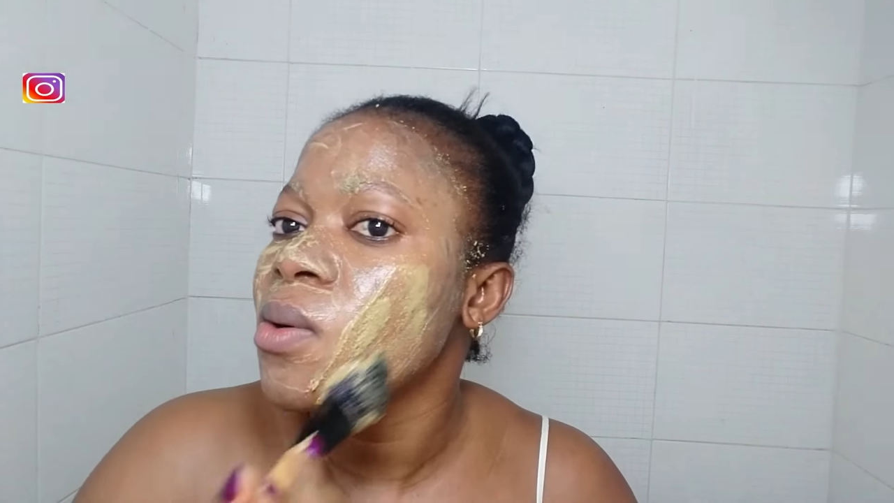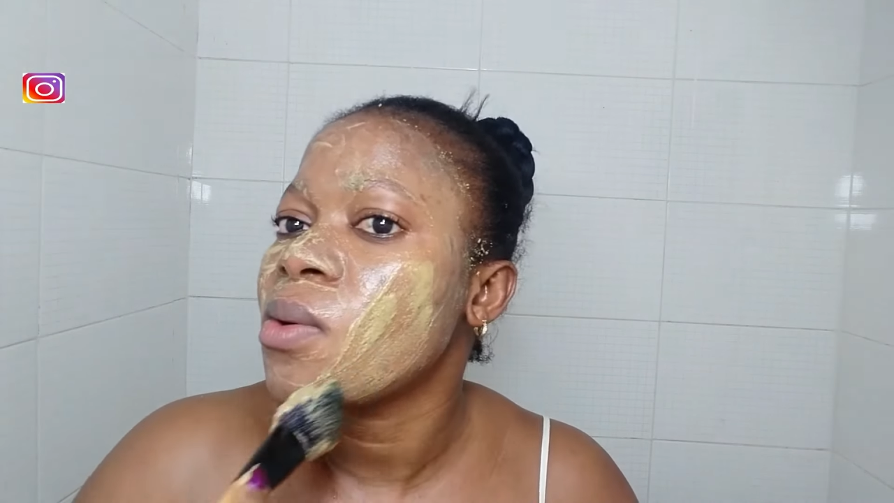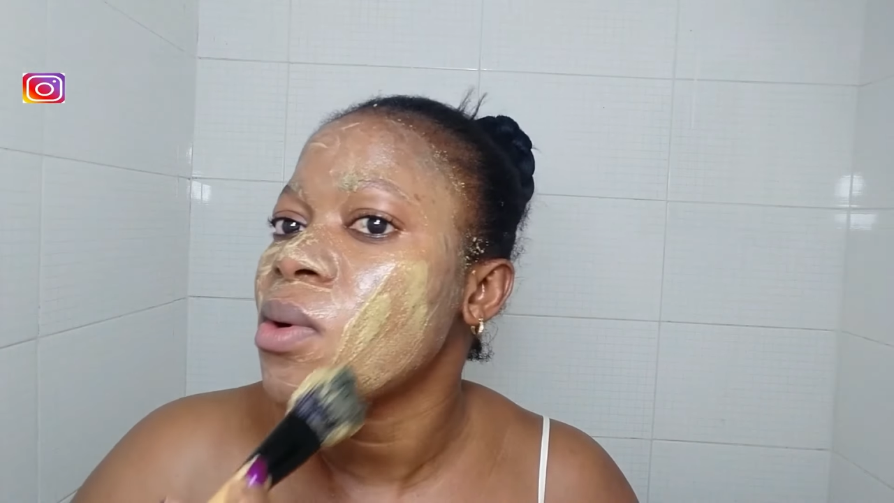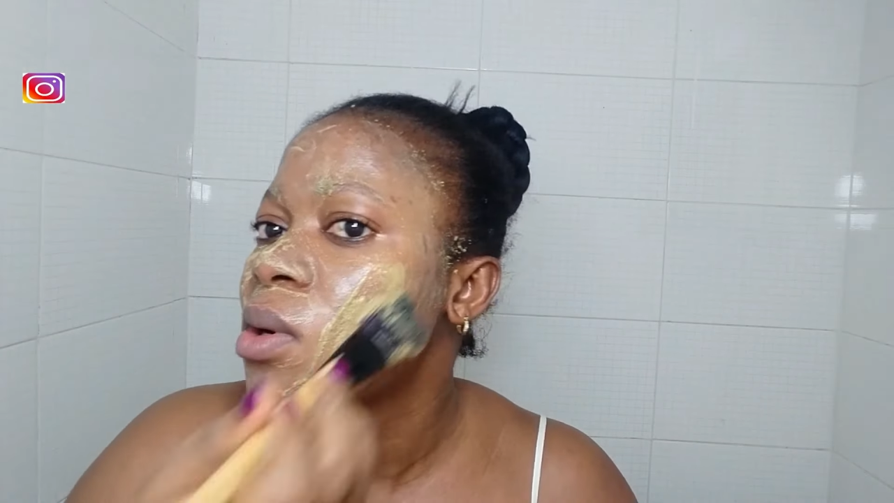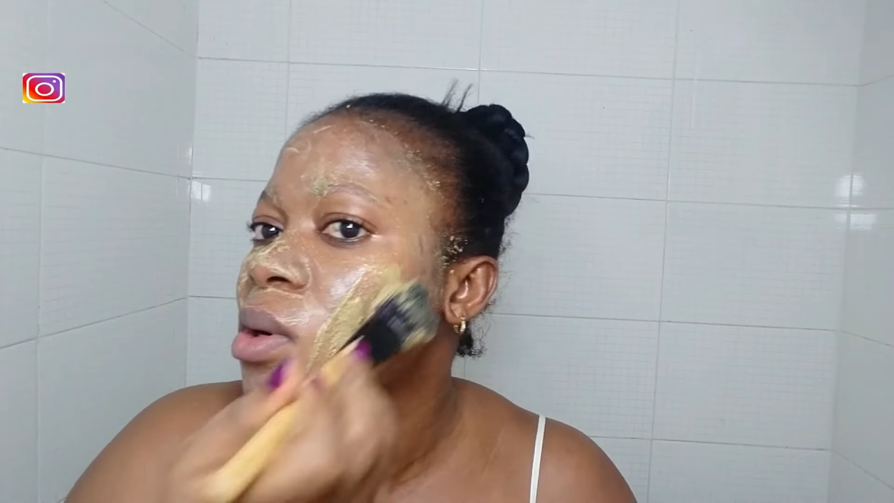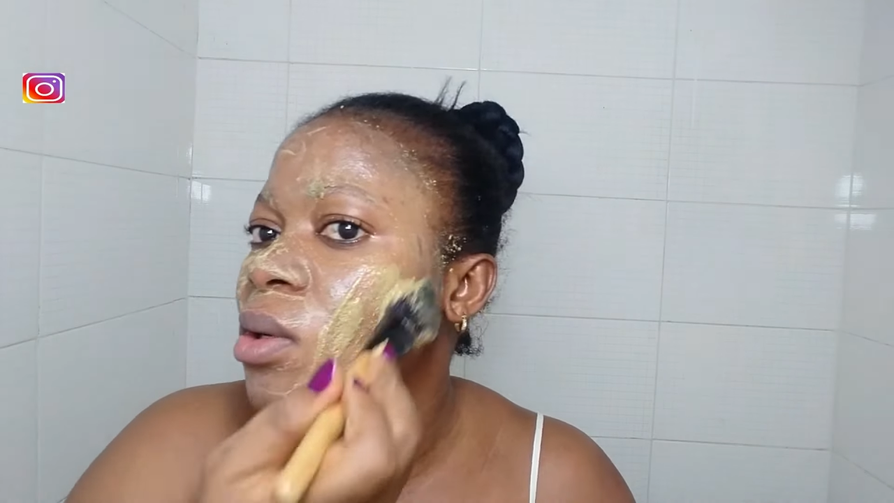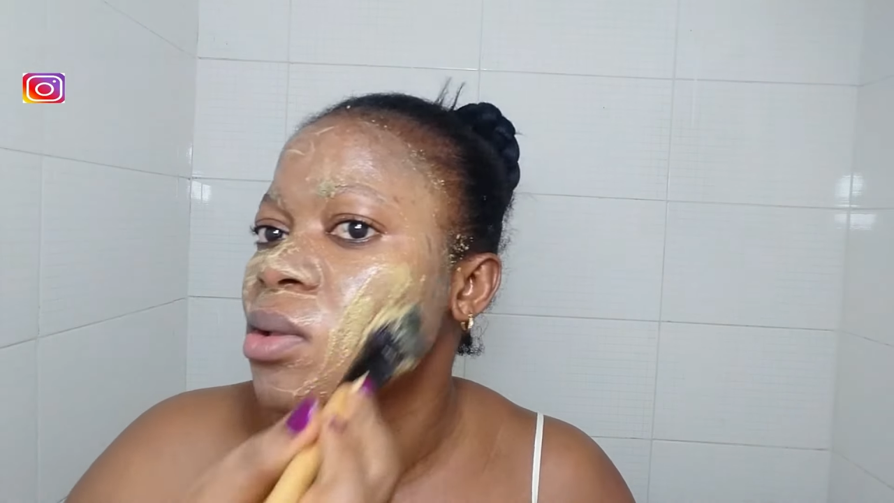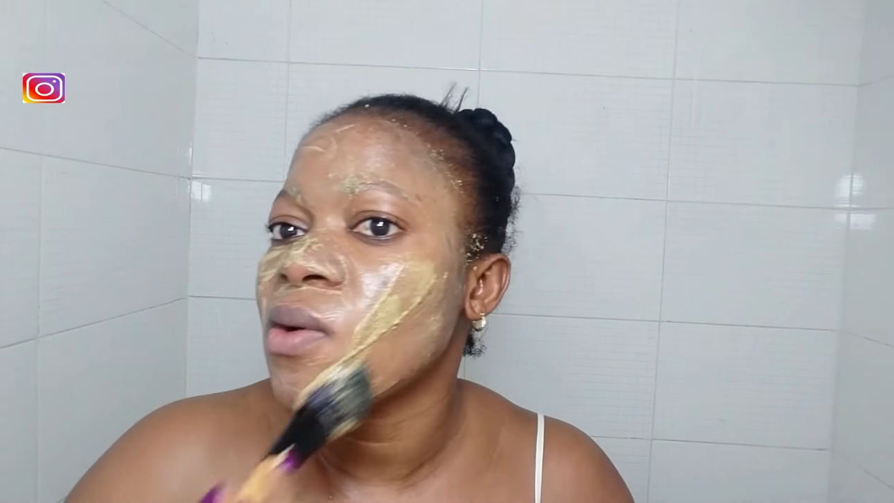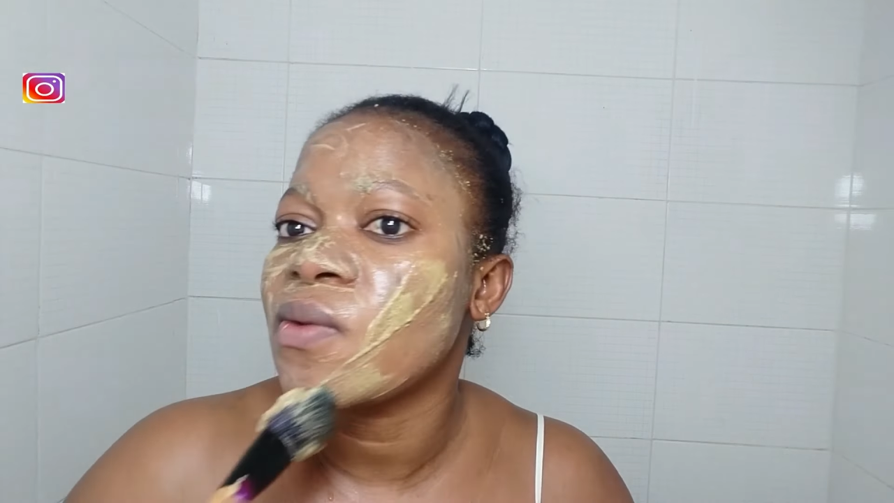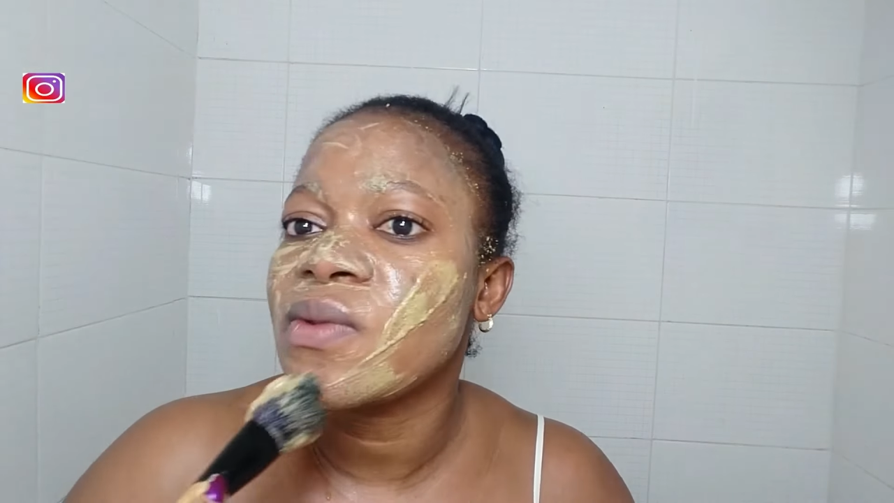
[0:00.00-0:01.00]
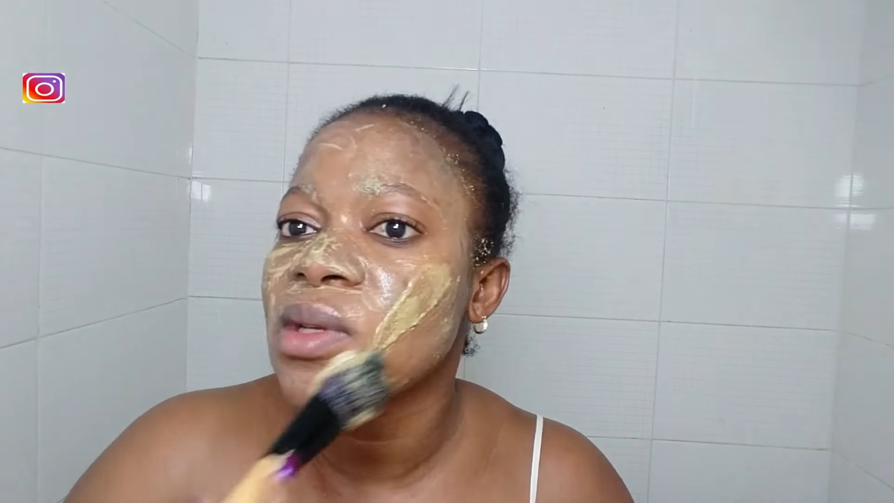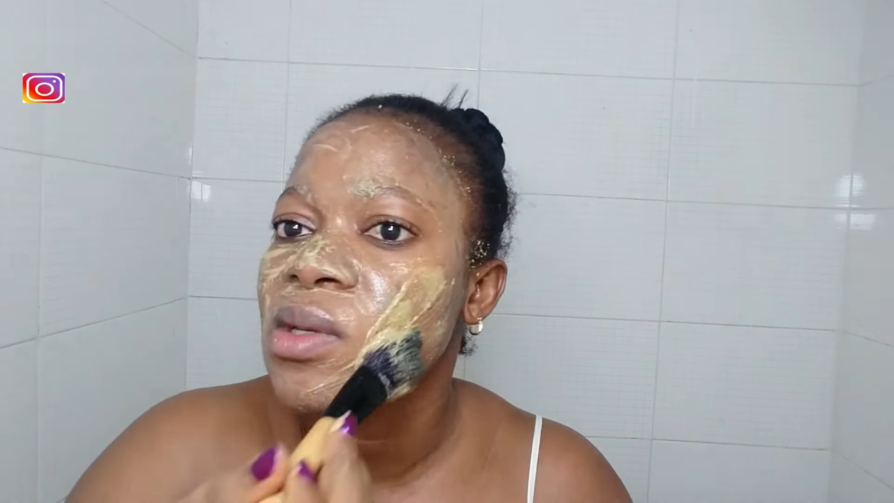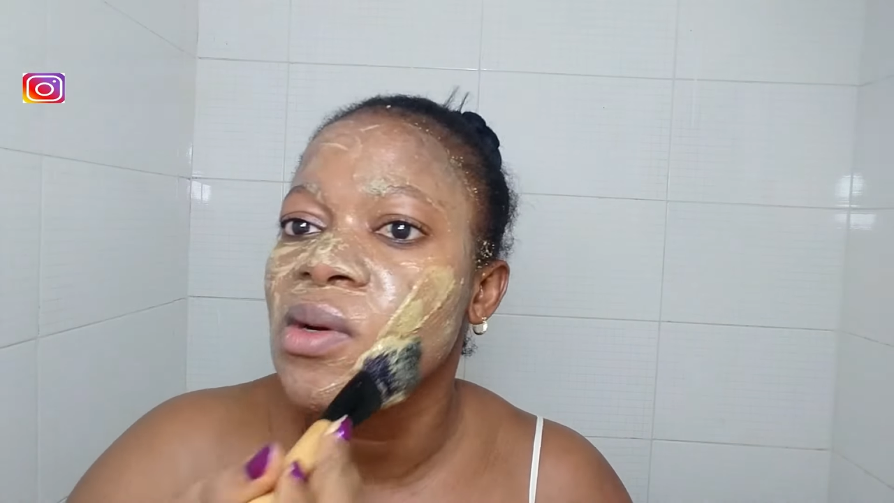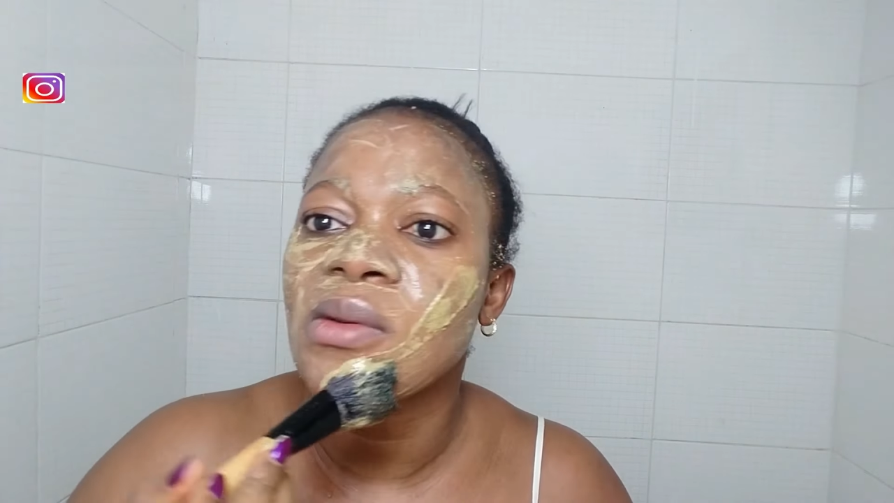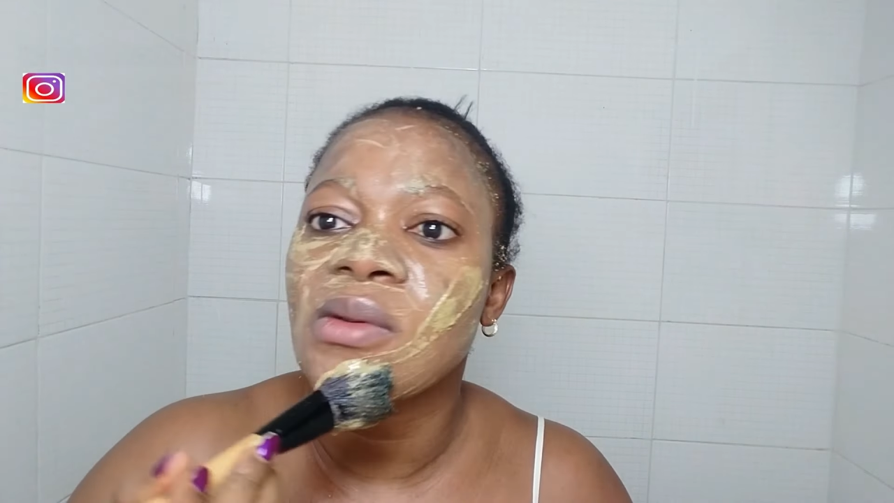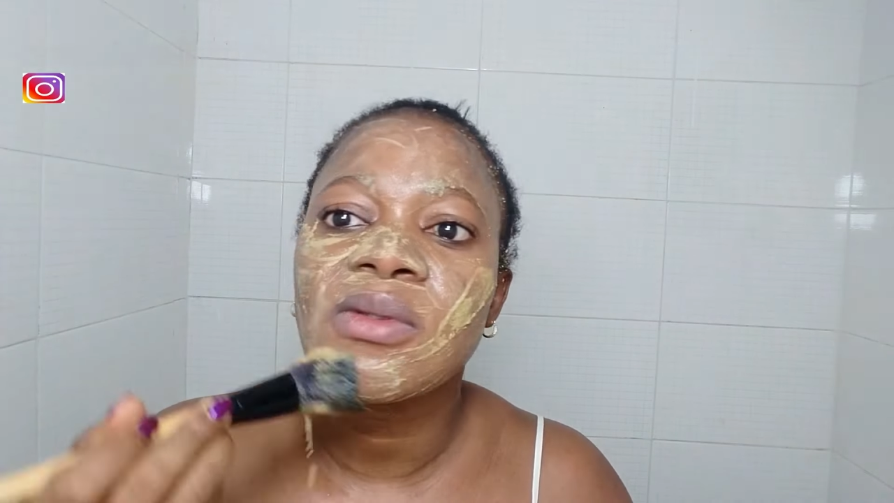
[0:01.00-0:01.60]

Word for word: whole lot of it on